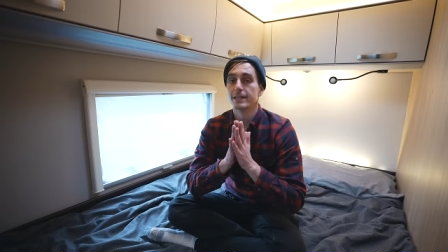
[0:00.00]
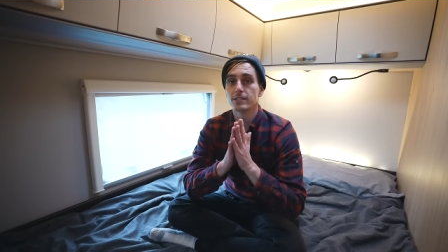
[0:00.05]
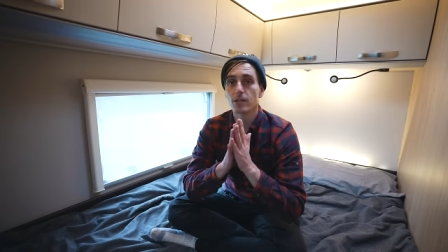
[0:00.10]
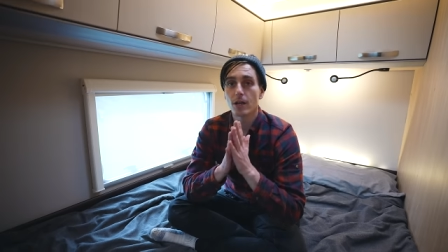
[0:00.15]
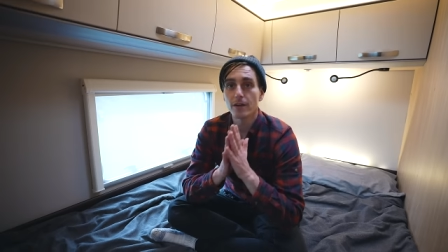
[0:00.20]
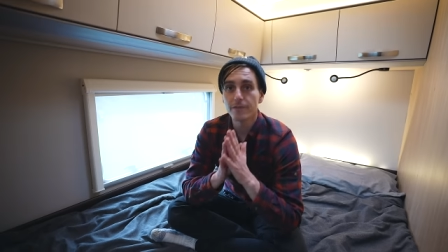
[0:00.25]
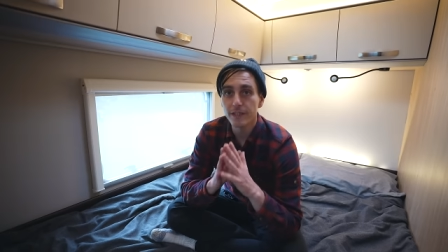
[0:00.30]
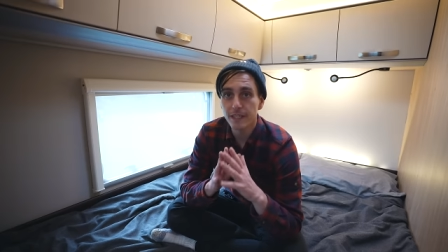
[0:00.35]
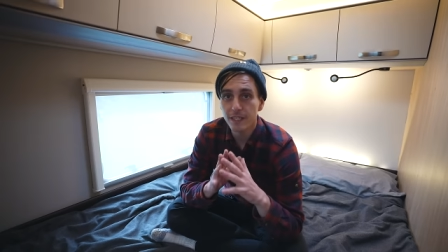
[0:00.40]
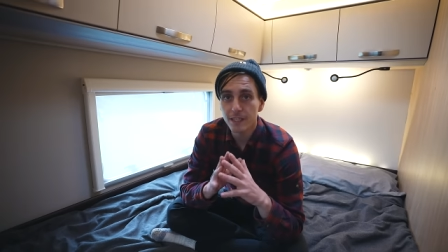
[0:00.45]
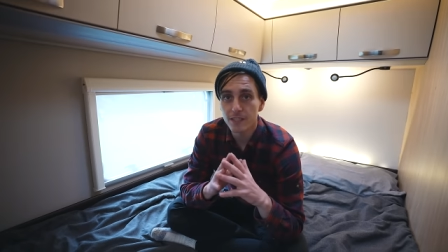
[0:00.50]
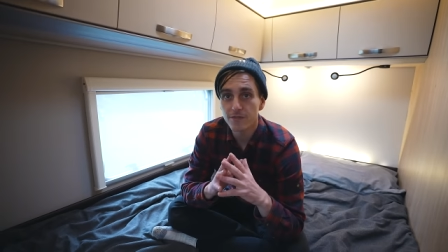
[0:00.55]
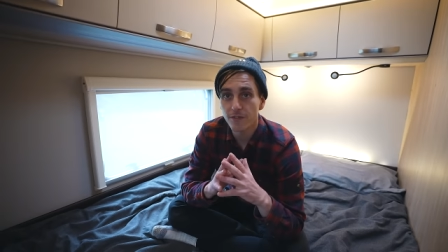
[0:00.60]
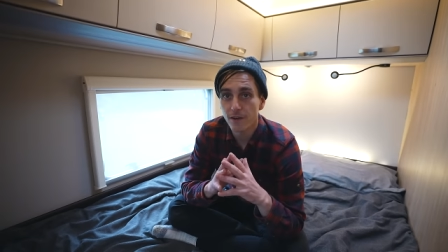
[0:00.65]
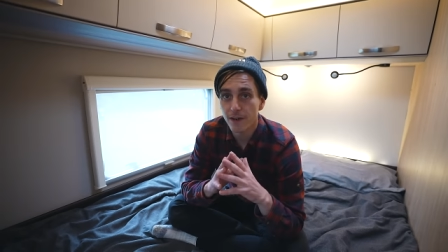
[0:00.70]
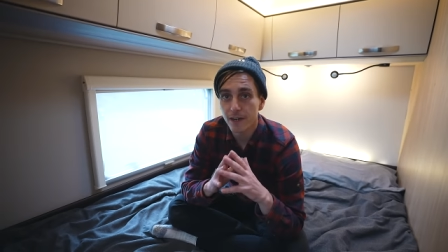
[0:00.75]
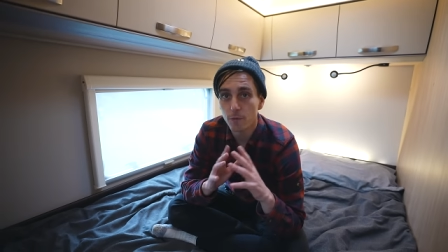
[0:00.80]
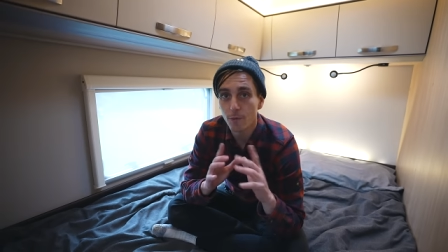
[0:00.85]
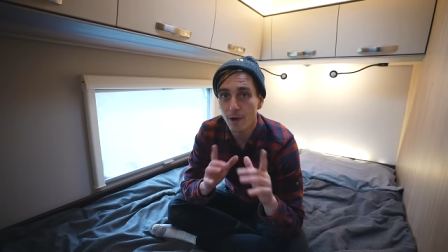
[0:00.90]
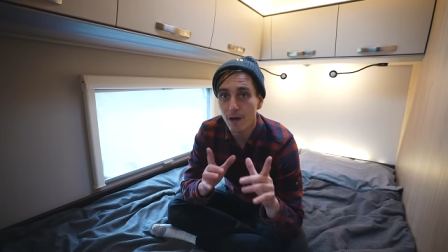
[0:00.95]
This RV does
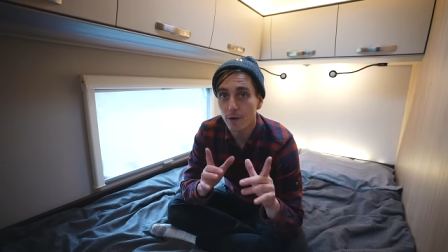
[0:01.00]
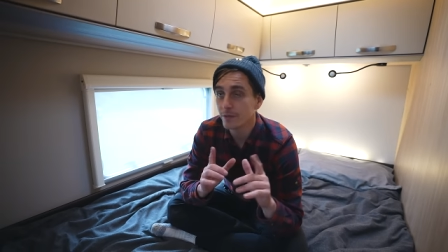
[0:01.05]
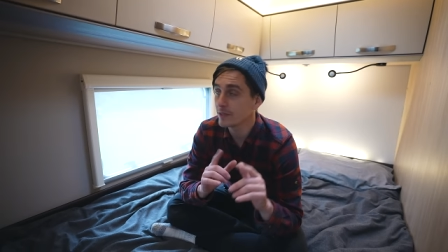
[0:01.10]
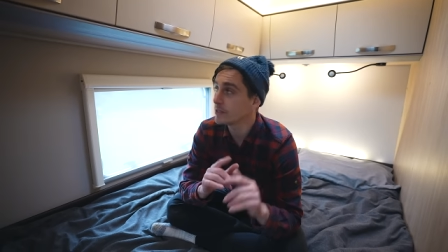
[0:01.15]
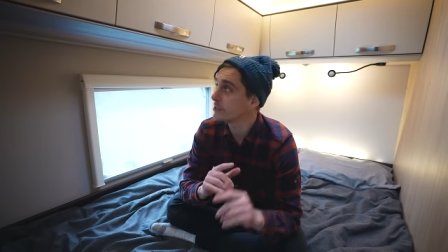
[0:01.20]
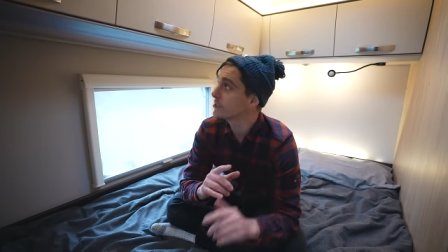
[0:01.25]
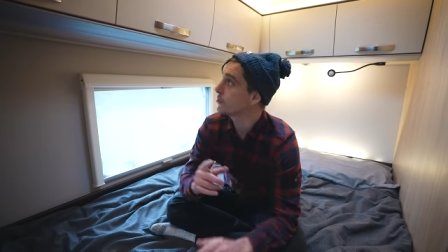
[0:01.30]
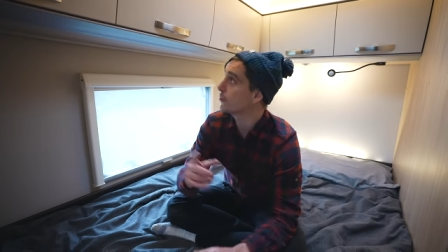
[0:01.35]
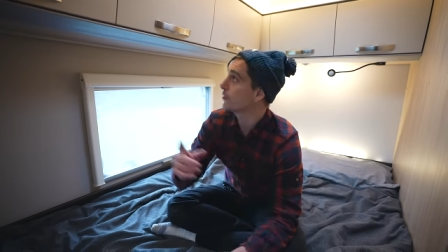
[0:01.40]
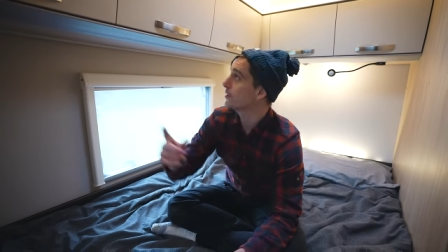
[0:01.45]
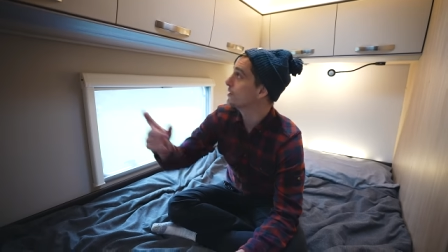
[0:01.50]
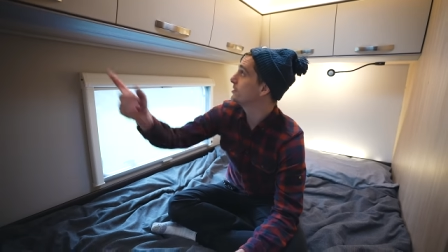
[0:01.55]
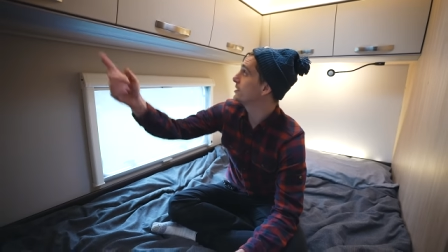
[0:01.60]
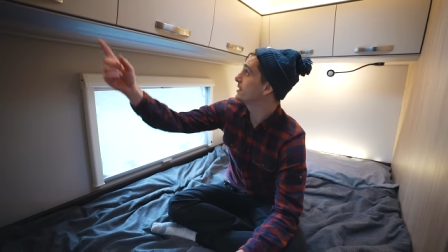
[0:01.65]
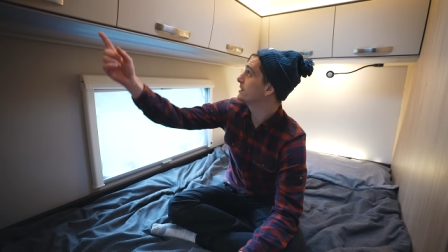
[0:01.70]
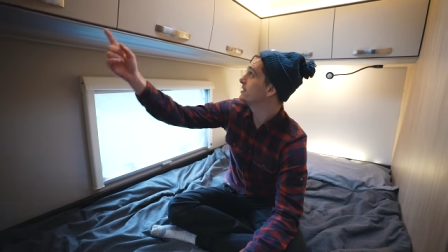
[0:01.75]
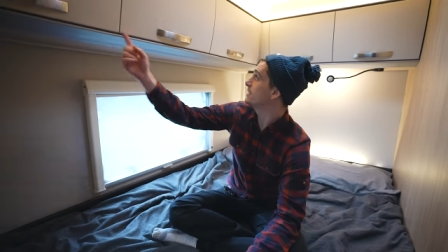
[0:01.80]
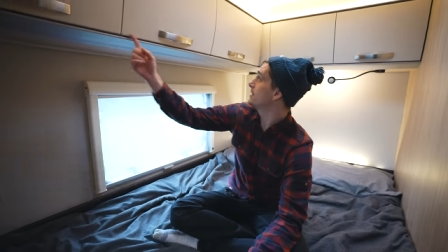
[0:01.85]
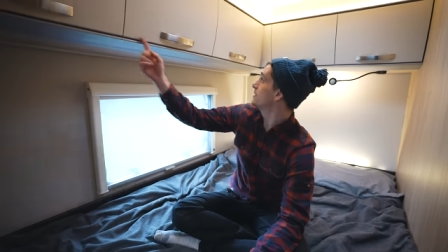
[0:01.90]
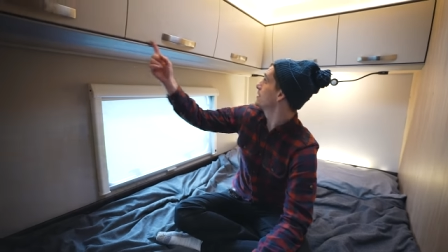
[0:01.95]
very well with the storage. You
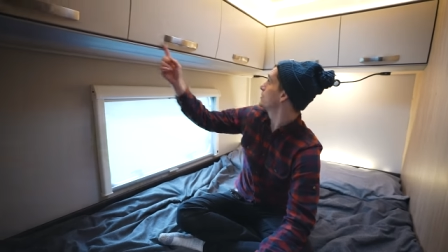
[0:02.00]
can see